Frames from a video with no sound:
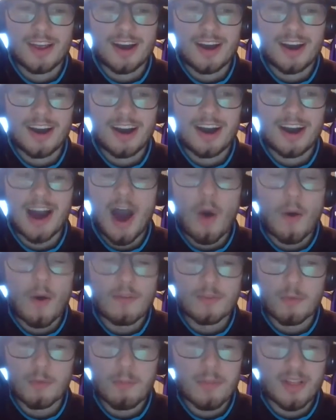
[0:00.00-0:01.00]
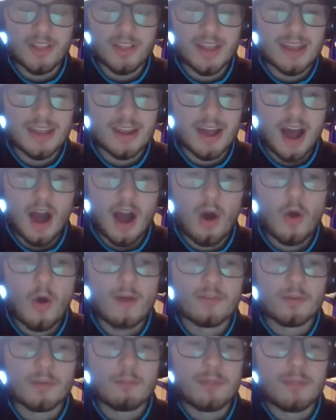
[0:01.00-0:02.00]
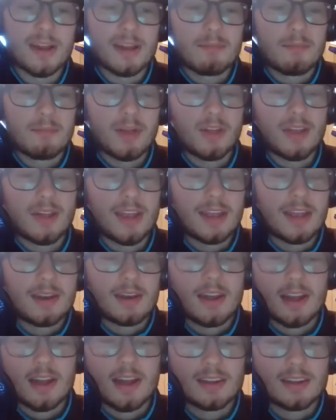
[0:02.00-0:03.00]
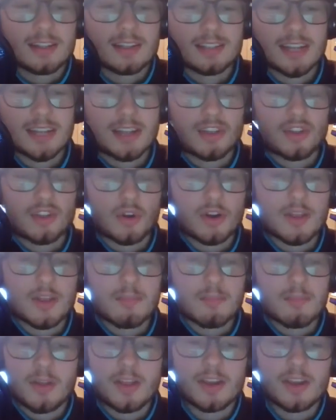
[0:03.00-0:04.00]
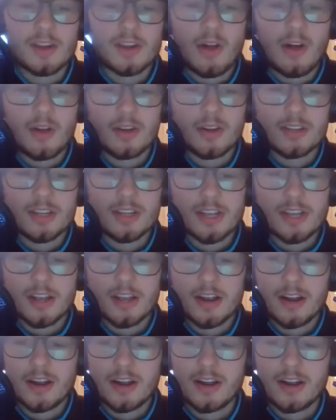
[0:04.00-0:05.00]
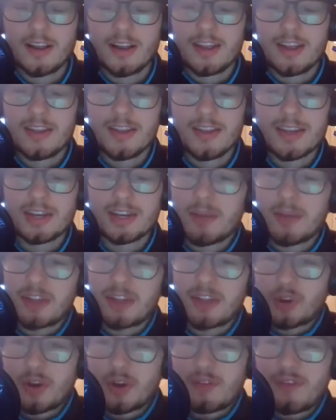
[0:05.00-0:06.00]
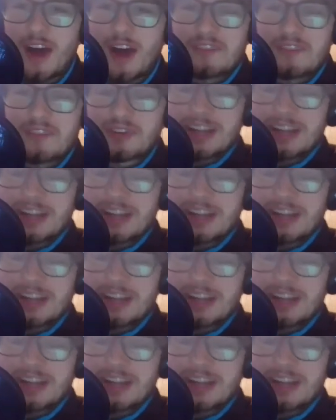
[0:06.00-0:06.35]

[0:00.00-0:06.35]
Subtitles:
however many million, it's like $30 million a year. You gotta tell me at 35,